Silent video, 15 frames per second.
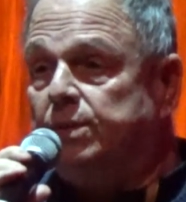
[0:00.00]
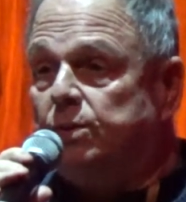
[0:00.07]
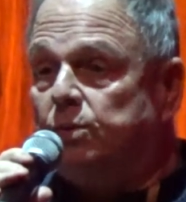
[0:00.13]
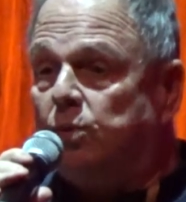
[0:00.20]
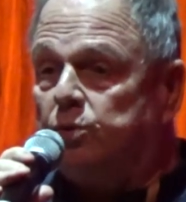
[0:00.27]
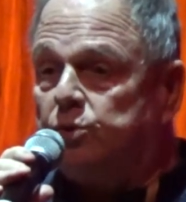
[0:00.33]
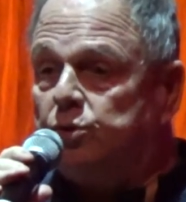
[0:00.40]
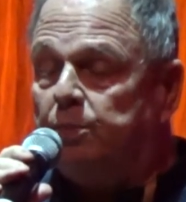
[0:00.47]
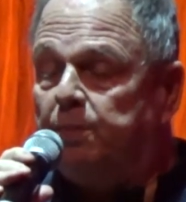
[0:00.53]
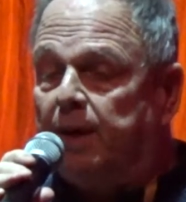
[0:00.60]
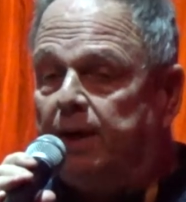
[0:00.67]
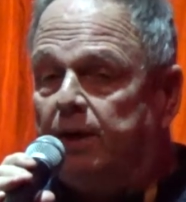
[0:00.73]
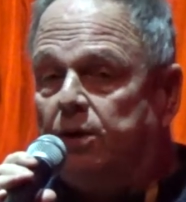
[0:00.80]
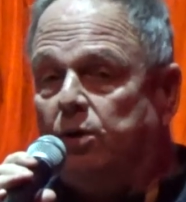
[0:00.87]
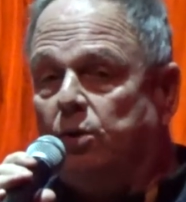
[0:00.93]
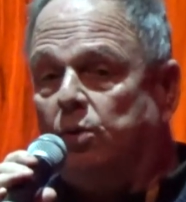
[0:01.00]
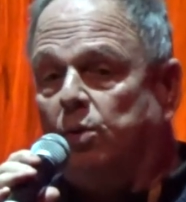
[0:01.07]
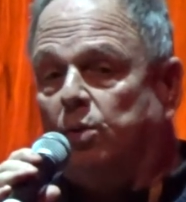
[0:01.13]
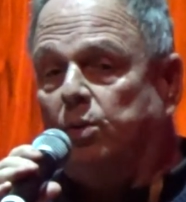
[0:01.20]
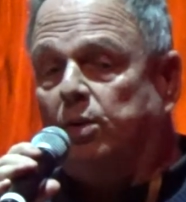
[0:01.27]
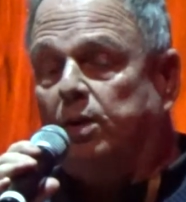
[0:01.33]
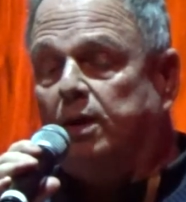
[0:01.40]
you want to make
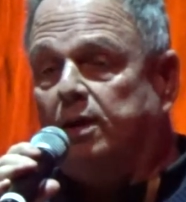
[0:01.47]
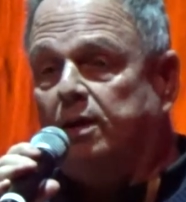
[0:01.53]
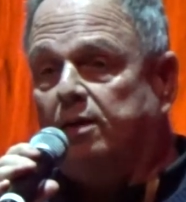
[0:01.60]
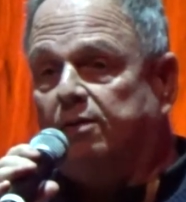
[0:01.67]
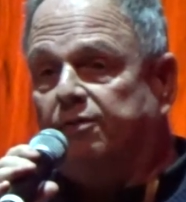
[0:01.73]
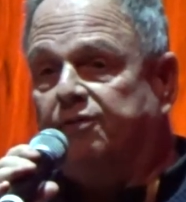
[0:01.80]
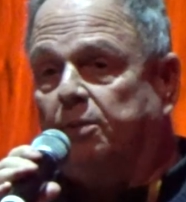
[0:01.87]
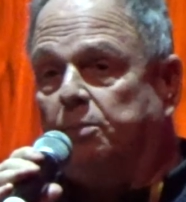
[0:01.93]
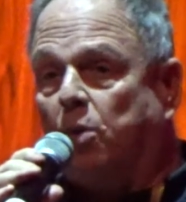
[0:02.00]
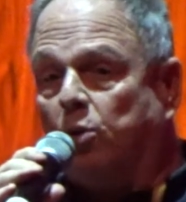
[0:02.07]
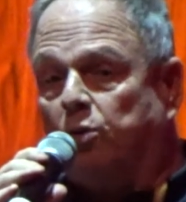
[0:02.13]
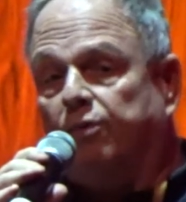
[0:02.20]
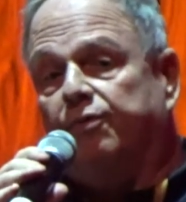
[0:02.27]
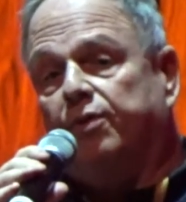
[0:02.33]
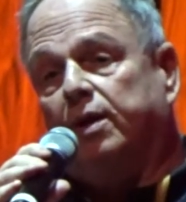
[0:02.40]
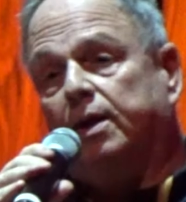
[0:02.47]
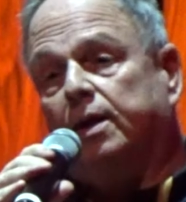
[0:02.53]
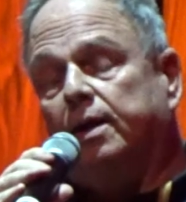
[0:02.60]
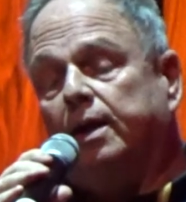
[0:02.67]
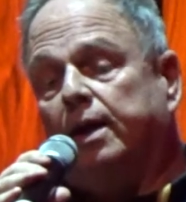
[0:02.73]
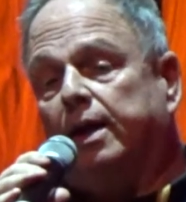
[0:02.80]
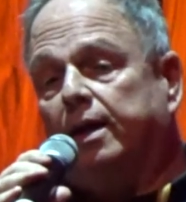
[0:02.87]
your filmography
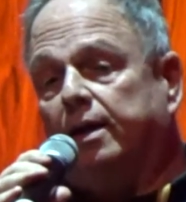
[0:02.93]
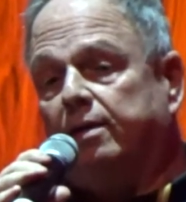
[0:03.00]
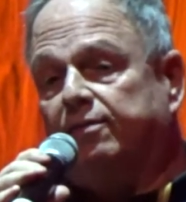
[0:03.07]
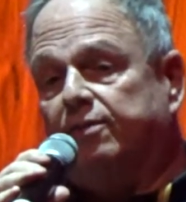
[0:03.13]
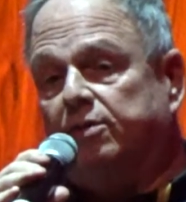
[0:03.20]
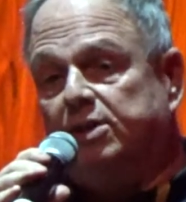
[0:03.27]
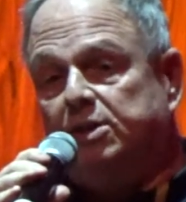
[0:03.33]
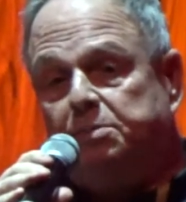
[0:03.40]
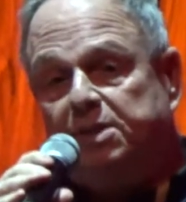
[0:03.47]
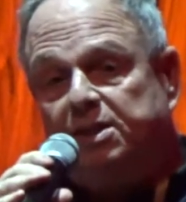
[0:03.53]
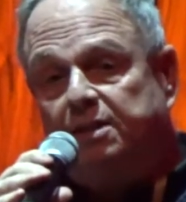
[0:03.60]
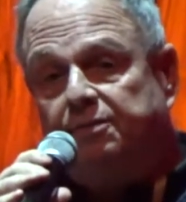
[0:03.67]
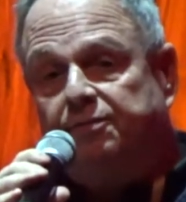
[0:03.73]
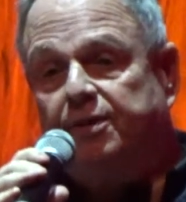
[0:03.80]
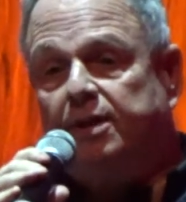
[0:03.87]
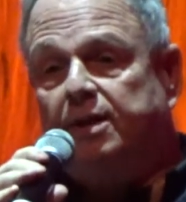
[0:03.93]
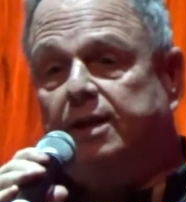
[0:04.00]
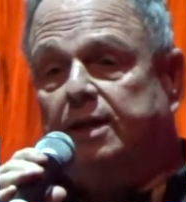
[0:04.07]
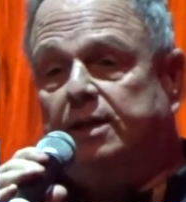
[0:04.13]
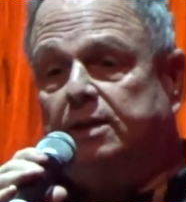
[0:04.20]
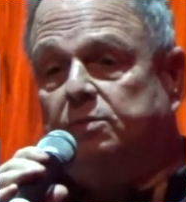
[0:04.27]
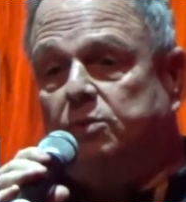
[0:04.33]
very
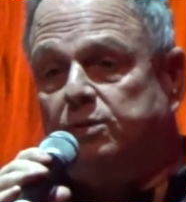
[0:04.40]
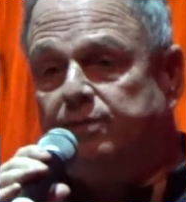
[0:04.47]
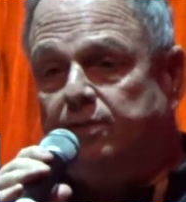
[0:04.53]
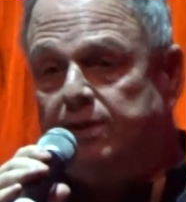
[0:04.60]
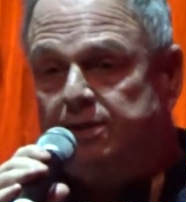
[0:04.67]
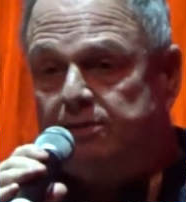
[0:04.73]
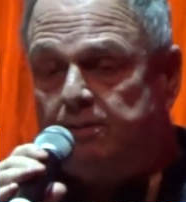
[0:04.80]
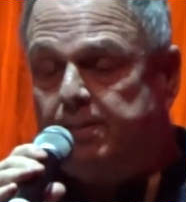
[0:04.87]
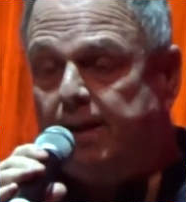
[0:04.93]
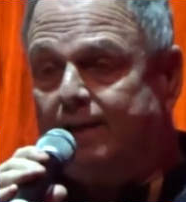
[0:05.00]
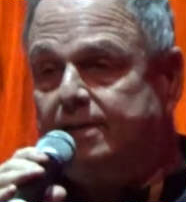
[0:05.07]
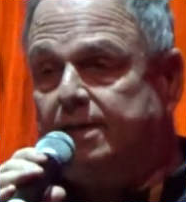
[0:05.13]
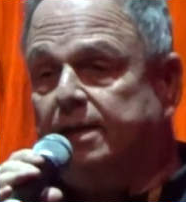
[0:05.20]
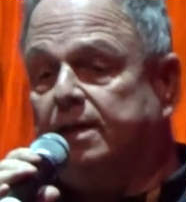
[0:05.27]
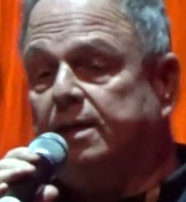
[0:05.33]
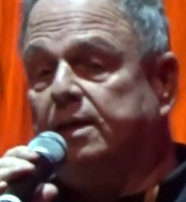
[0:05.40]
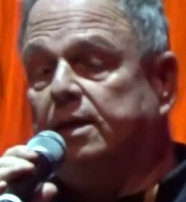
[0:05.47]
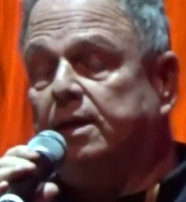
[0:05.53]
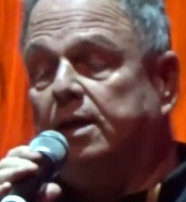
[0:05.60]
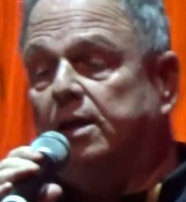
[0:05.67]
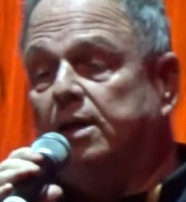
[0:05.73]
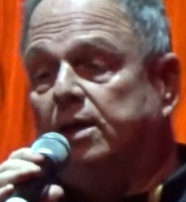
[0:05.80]
specific, and it was very dramatic.
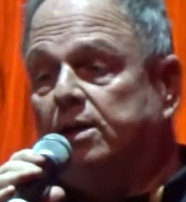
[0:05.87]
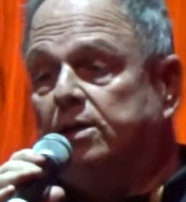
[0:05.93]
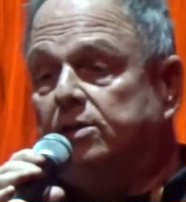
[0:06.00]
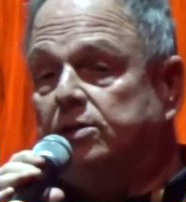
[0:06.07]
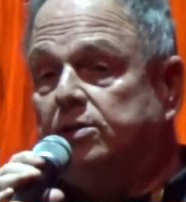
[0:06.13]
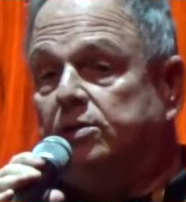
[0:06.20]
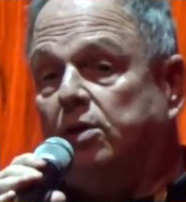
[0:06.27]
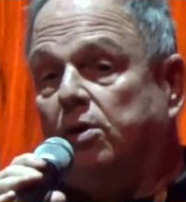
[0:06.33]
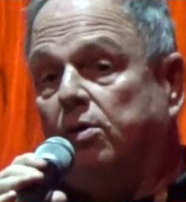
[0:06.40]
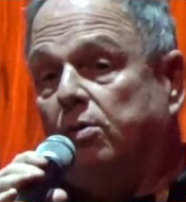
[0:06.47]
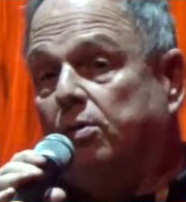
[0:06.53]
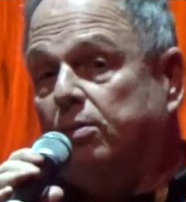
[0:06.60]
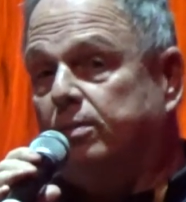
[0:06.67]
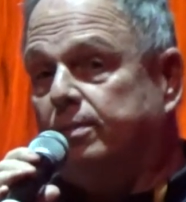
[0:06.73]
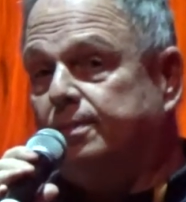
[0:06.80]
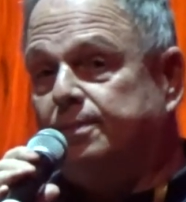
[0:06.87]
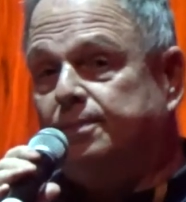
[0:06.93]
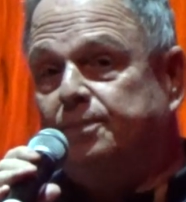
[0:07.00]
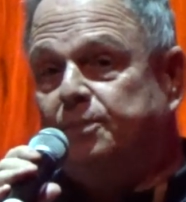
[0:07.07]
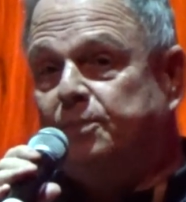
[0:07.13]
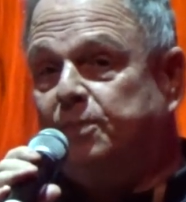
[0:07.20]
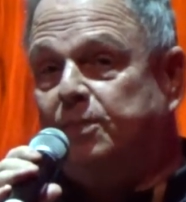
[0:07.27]
So,
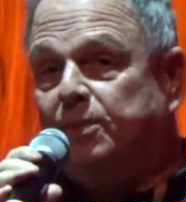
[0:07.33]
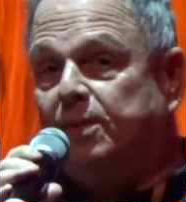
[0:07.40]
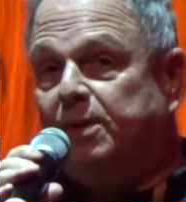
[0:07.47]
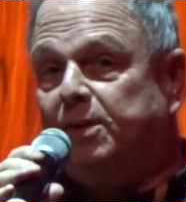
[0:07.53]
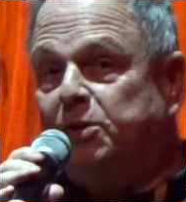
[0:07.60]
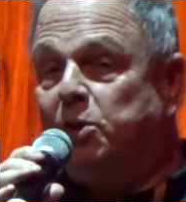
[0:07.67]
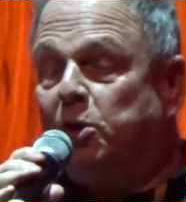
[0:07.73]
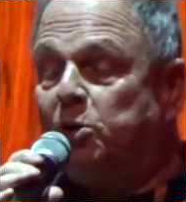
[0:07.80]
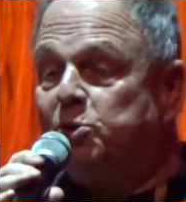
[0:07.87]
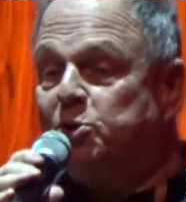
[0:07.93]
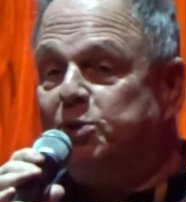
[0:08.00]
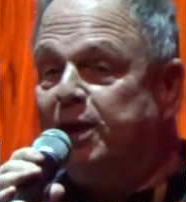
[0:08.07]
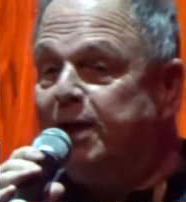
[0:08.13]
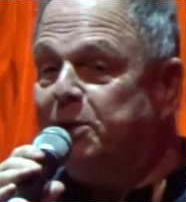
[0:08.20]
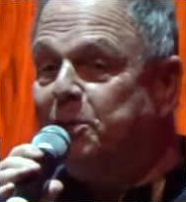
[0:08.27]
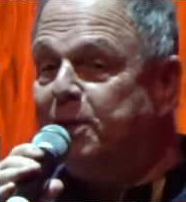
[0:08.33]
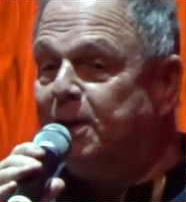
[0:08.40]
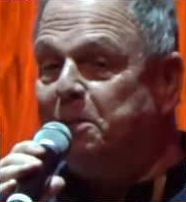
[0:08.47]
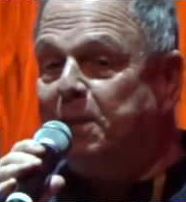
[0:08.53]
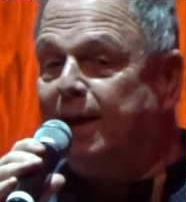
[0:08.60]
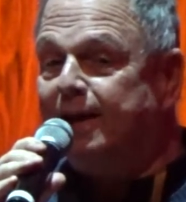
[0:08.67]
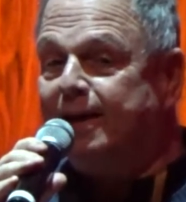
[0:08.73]
you know, today you
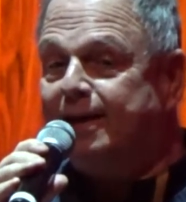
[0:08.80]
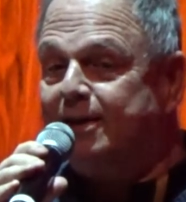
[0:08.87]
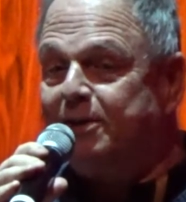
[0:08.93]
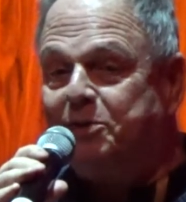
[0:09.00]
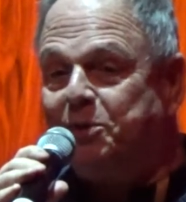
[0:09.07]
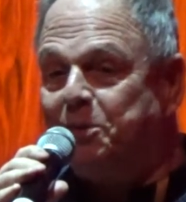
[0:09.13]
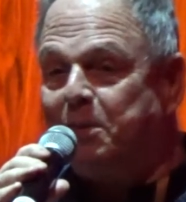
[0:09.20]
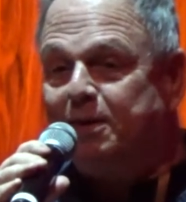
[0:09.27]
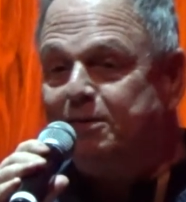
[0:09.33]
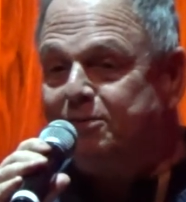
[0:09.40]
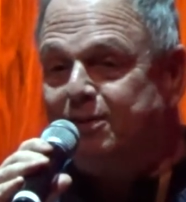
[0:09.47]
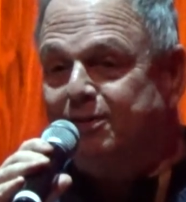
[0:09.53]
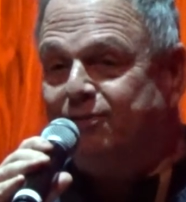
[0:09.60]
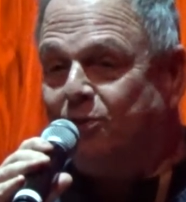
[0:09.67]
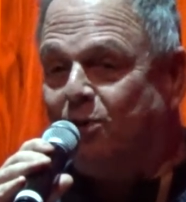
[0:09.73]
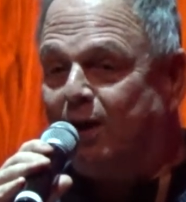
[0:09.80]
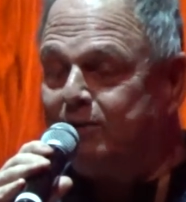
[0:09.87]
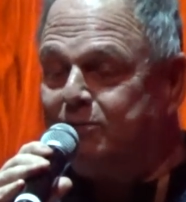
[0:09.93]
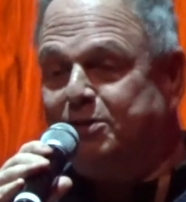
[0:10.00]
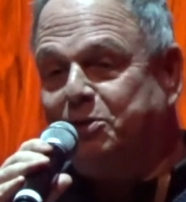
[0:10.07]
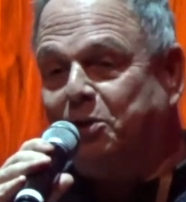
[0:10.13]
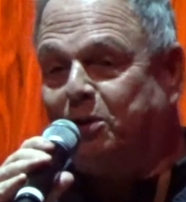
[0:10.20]
can make a documentary for
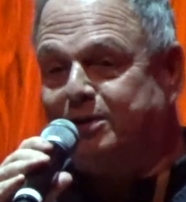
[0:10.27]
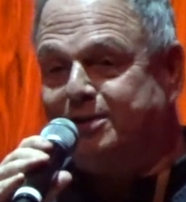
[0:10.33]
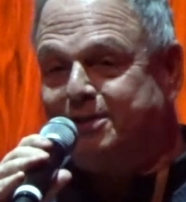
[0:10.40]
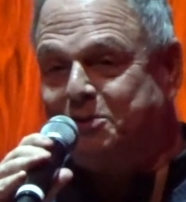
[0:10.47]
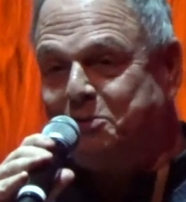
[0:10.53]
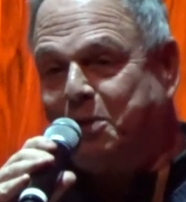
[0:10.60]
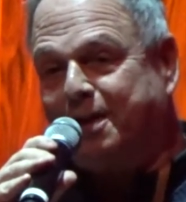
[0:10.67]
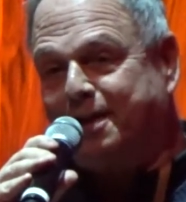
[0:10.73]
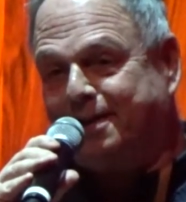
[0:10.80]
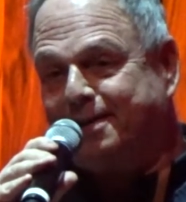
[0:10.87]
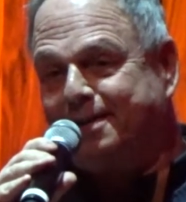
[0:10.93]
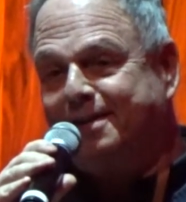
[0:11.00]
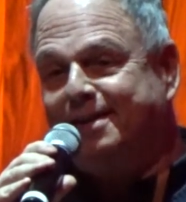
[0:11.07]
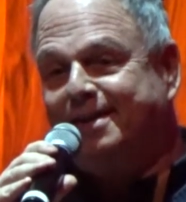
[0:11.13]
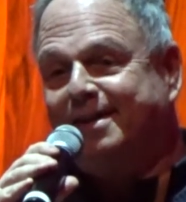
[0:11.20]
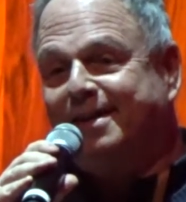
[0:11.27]
$100 as well.